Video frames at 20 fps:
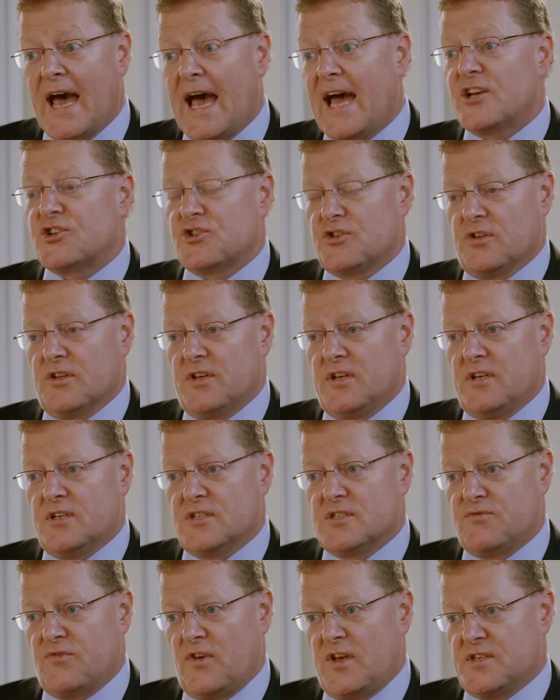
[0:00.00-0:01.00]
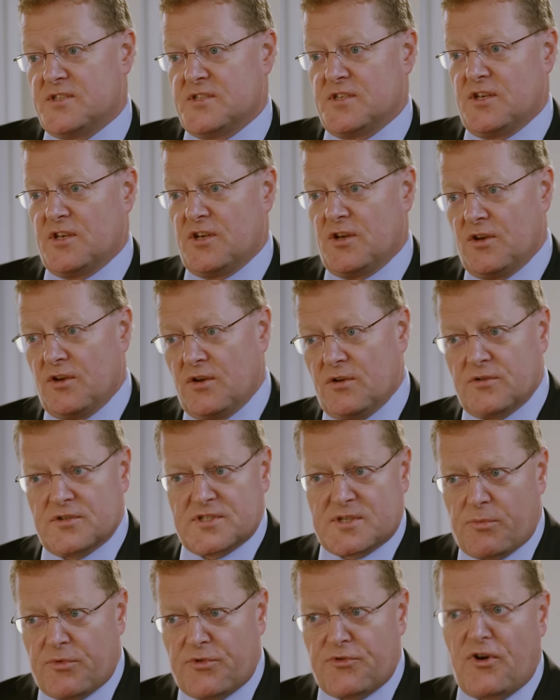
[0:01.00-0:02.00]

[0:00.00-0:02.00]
actually is facing some